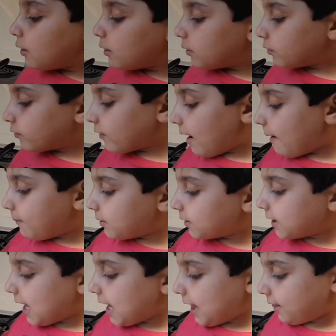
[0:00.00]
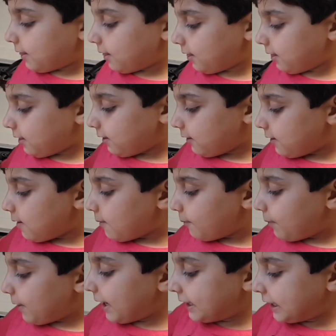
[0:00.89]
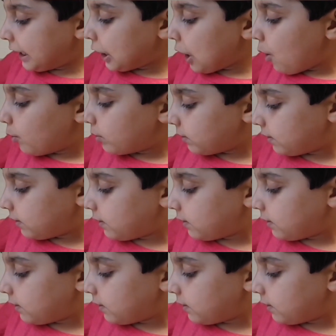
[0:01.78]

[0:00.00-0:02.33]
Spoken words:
Scramble this. Break the yolks.